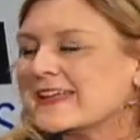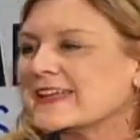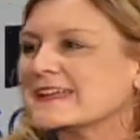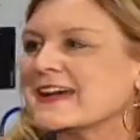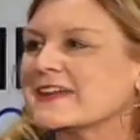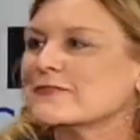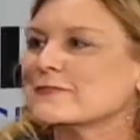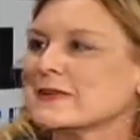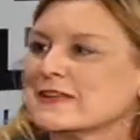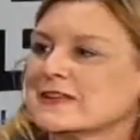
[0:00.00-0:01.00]
and I
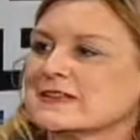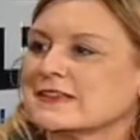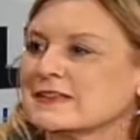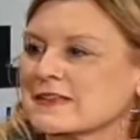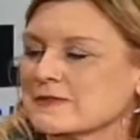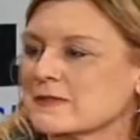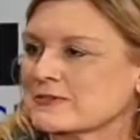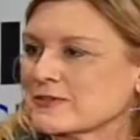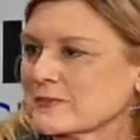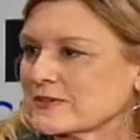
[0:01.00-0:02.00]
have been an
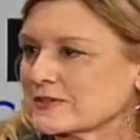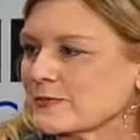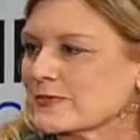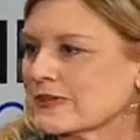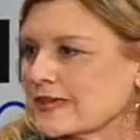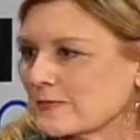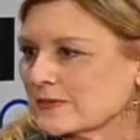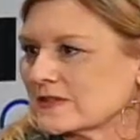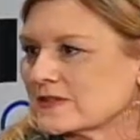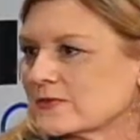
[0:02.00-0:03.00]
elementary principal in
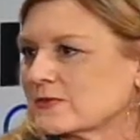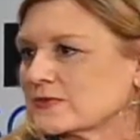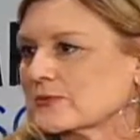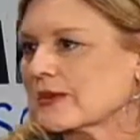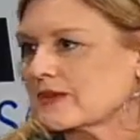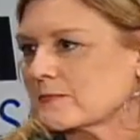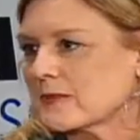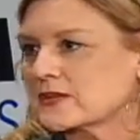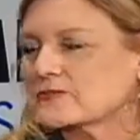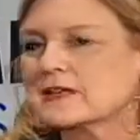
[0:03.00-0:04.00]
Hamilton at Ridgeway
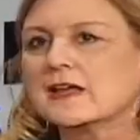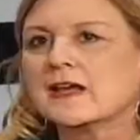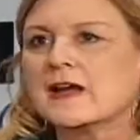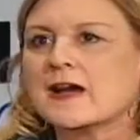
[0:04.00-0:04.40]
Elementary.